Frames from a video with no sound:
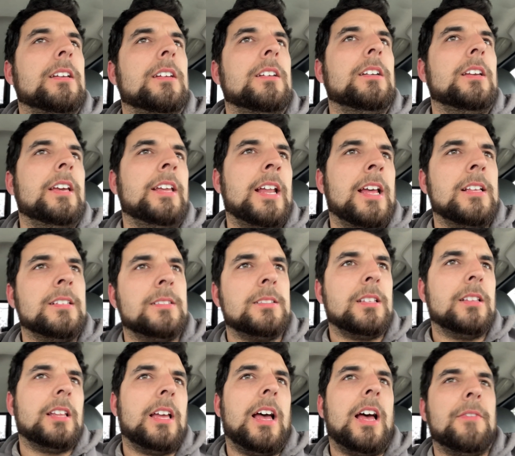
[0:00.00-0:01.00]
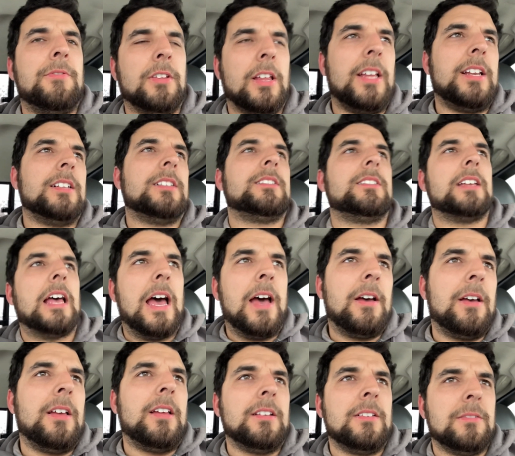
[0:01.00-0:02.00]
And as I've let it
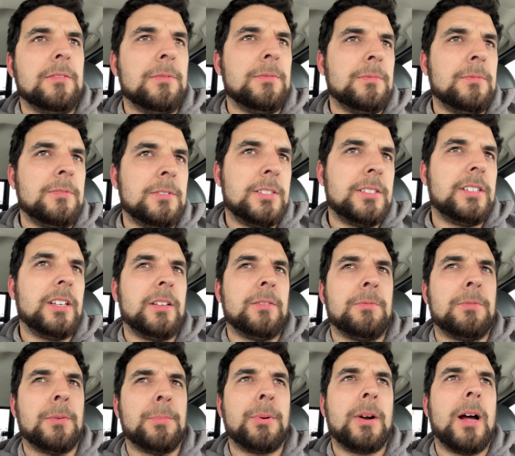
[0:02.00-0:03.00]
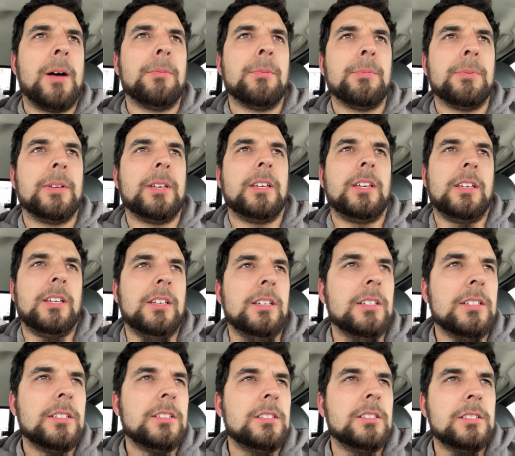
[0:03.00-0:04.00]
sit for probably
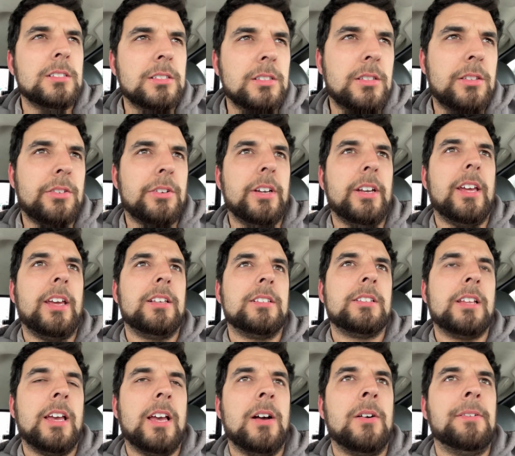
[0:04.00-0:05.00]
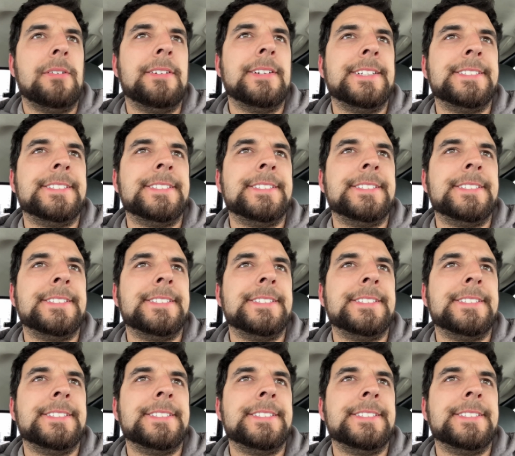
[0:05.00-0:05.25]
3 days now.